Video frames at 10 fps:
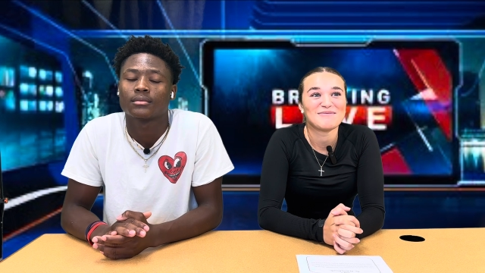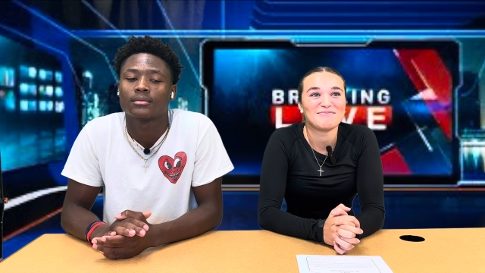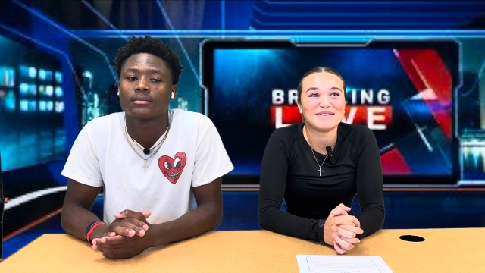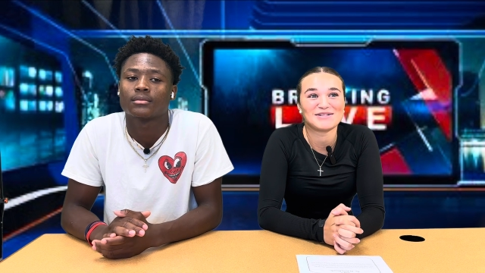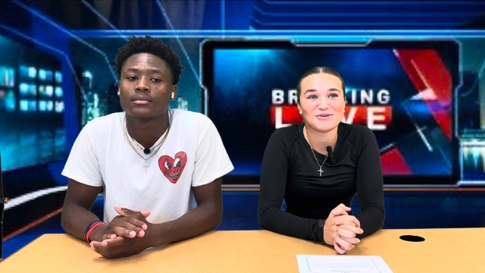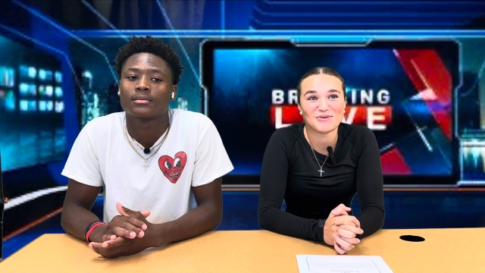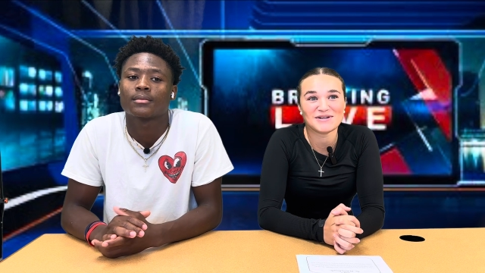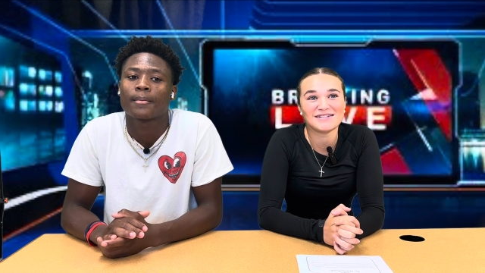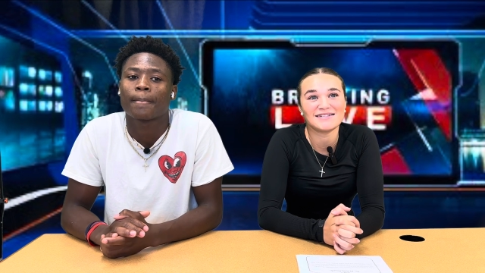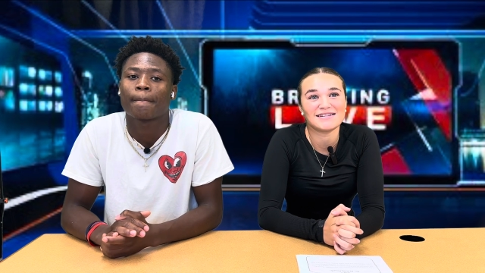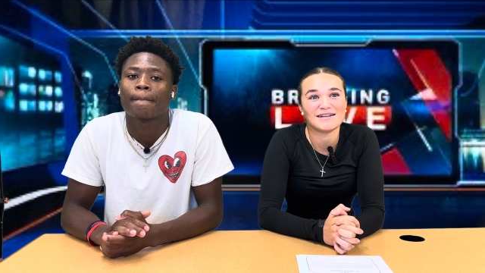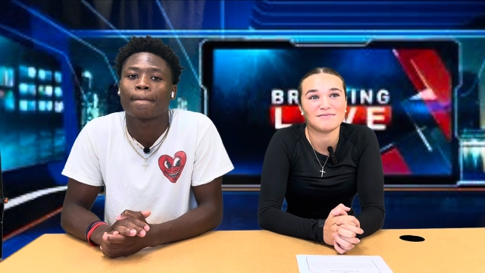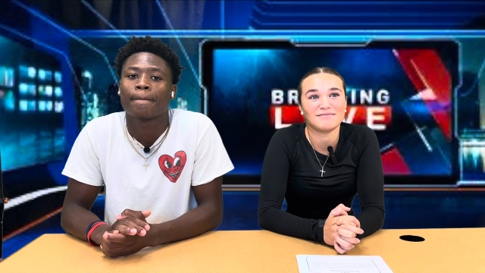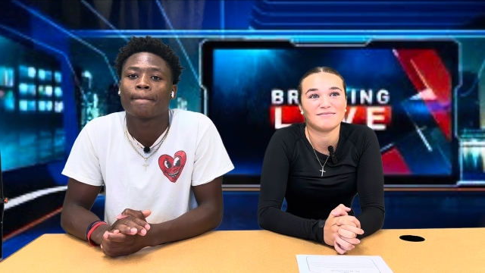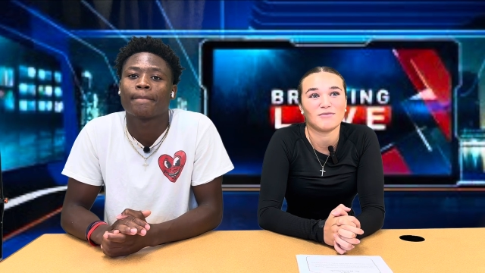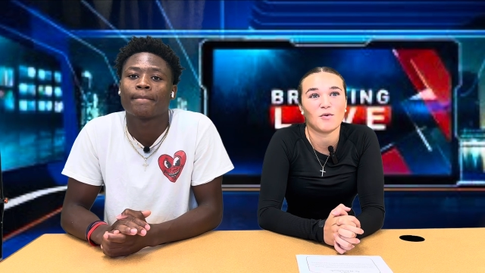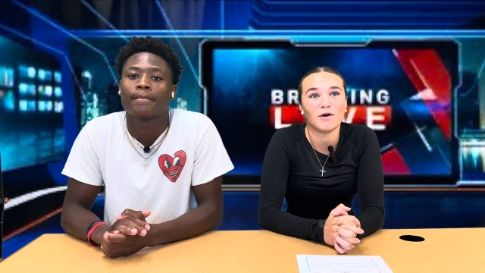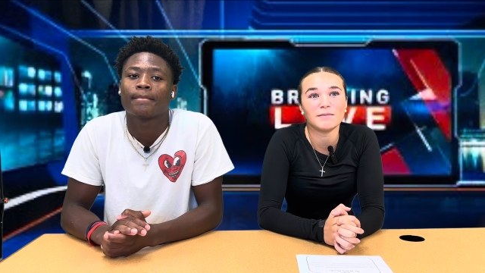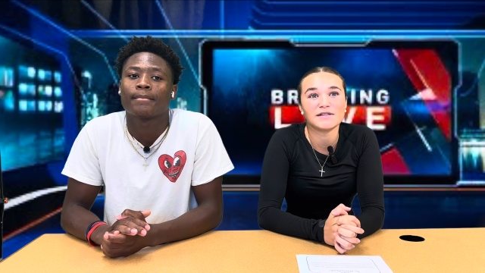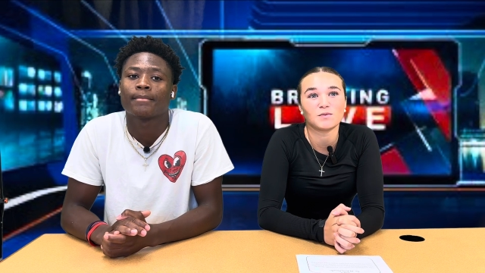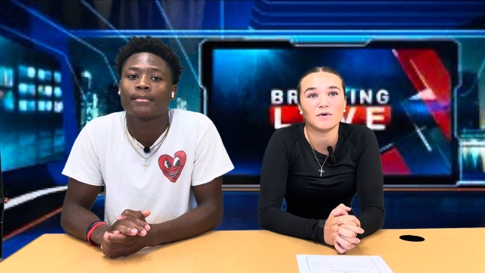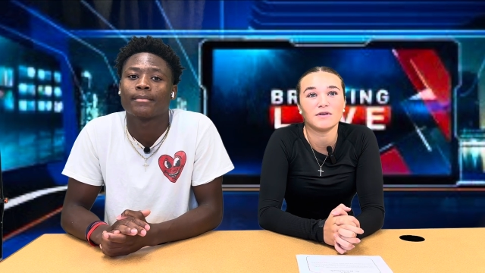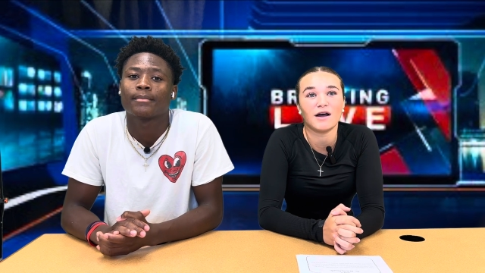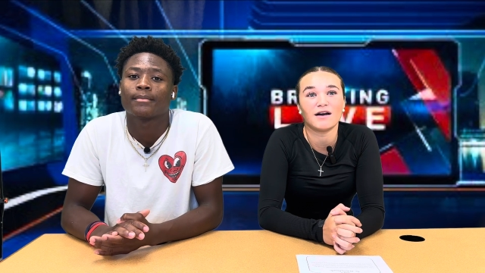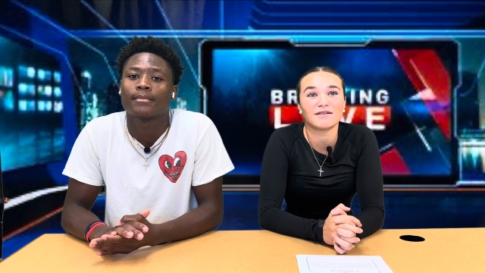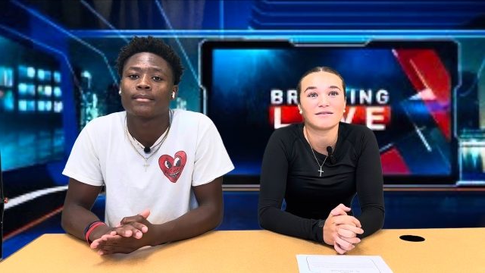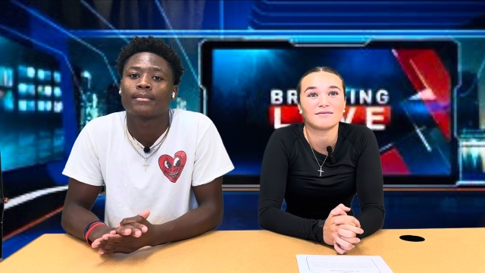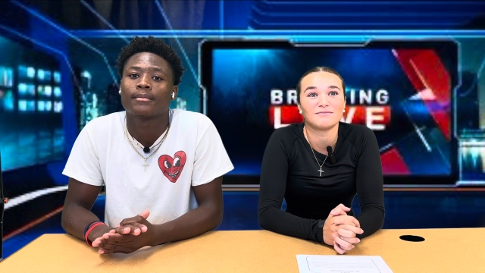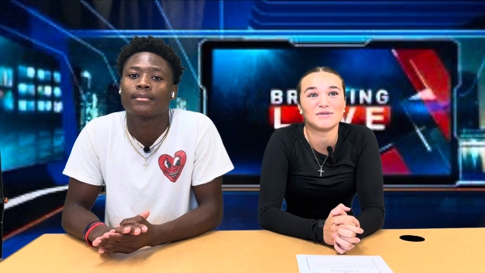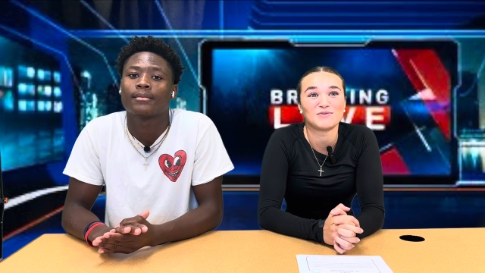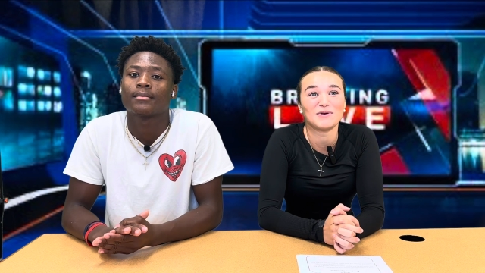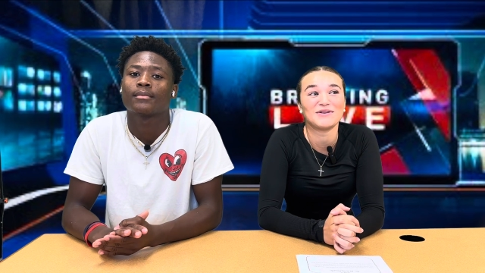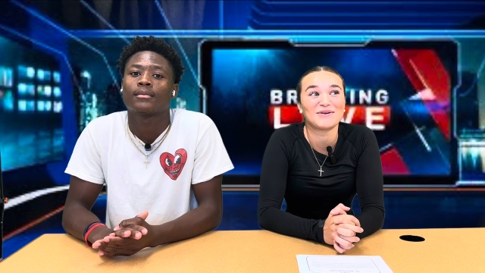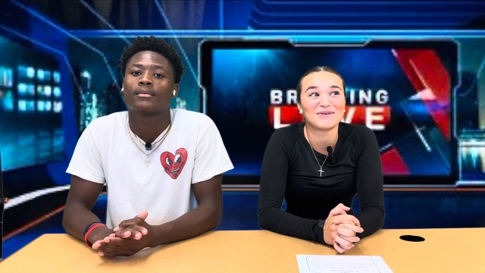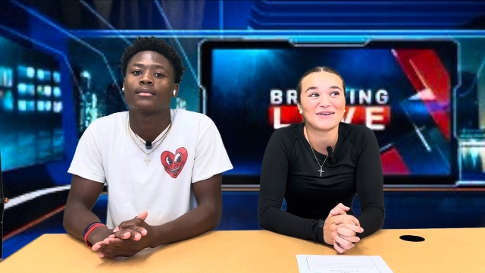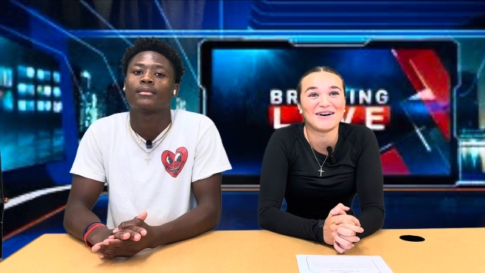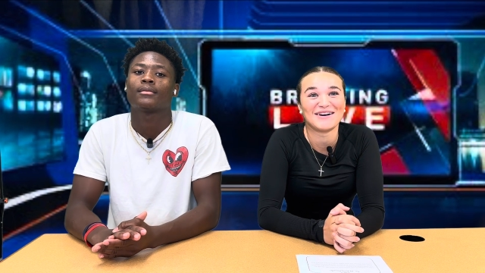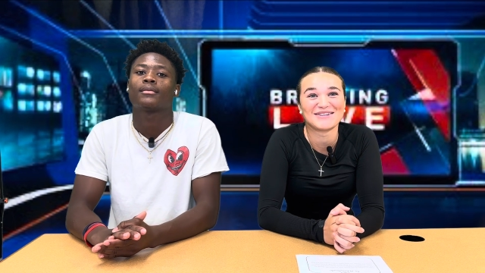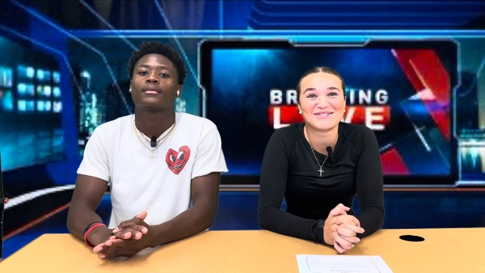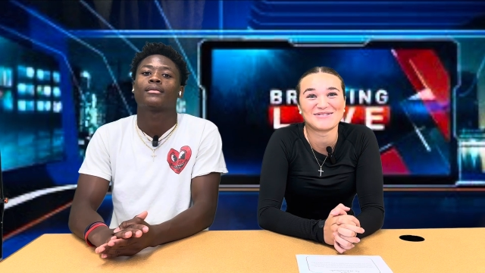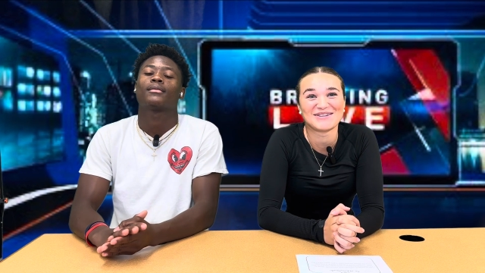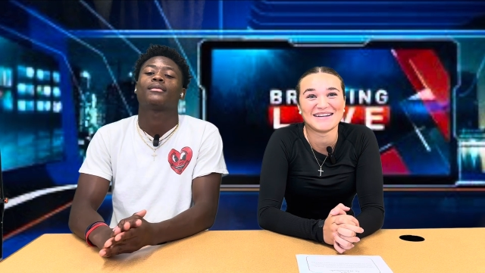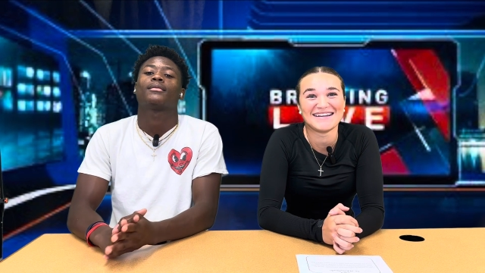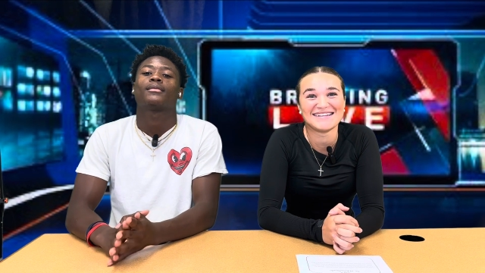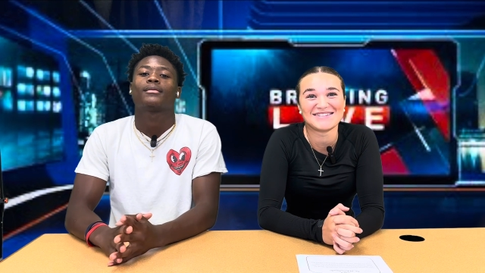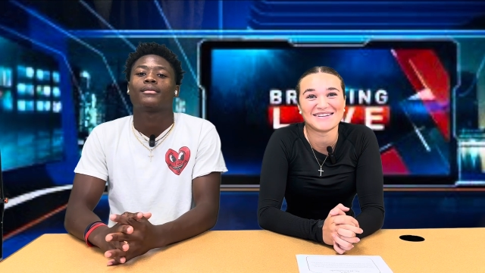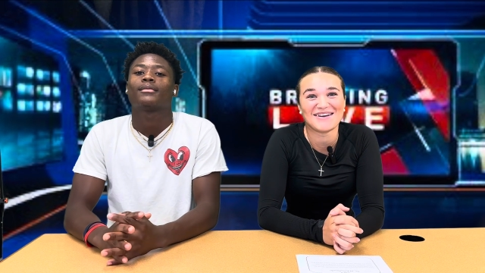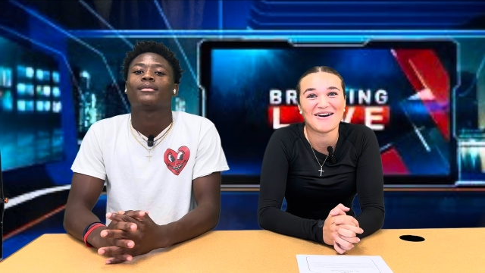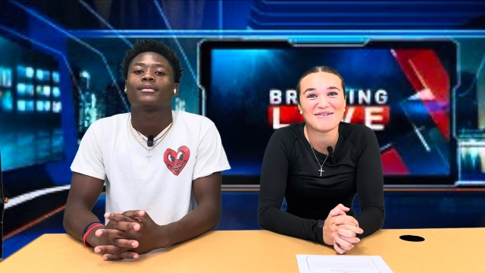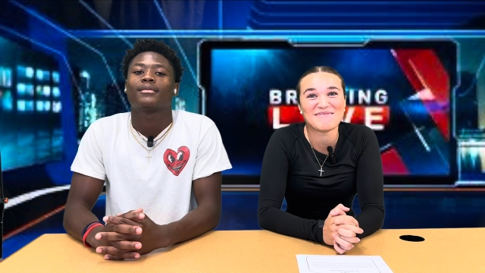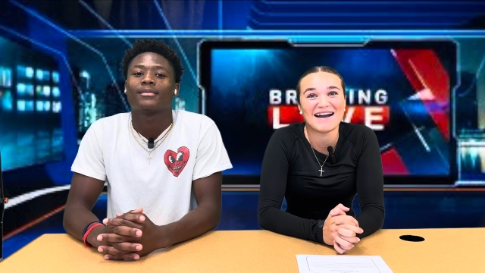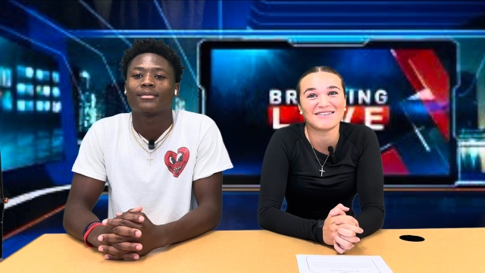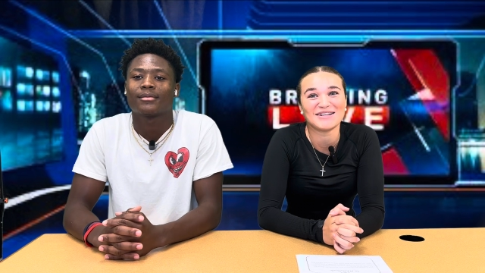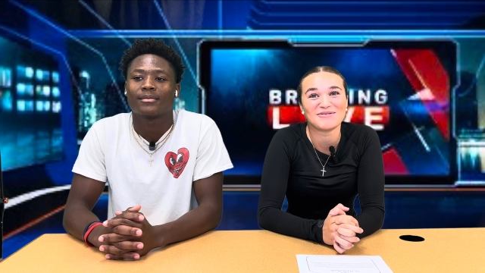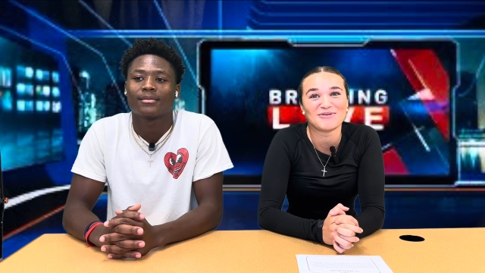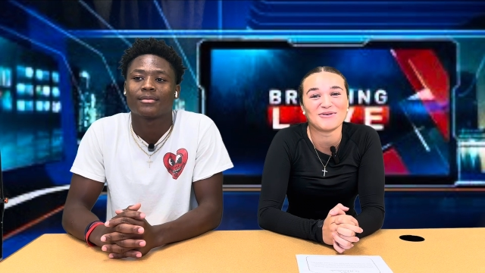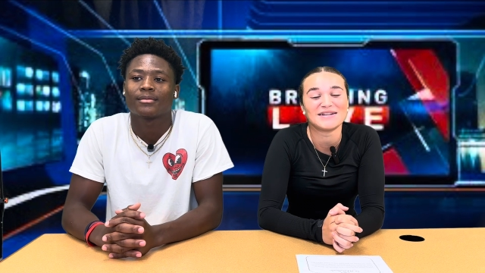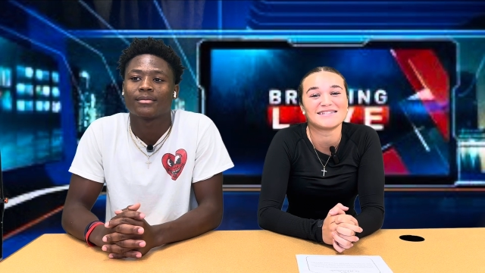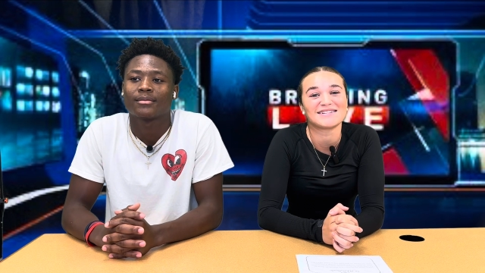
Speaker 1: Miss Norton's, or Miss Woodlock, Miss Woodcox is automatically enrolled in